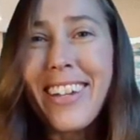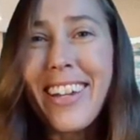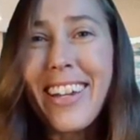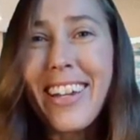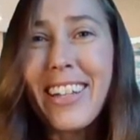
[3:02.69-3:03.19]

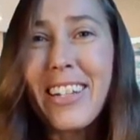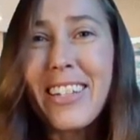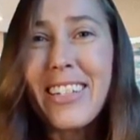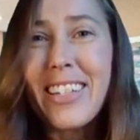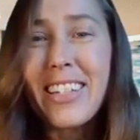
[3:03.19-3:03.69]

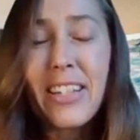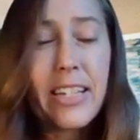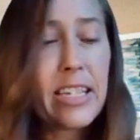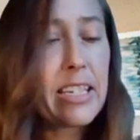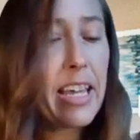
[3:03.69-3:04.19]
And in
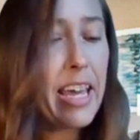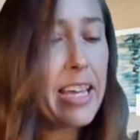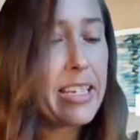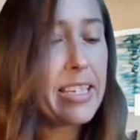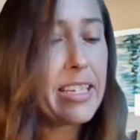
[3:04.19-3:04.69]
this
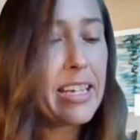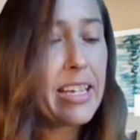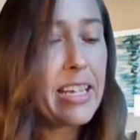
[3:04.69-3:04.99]
case,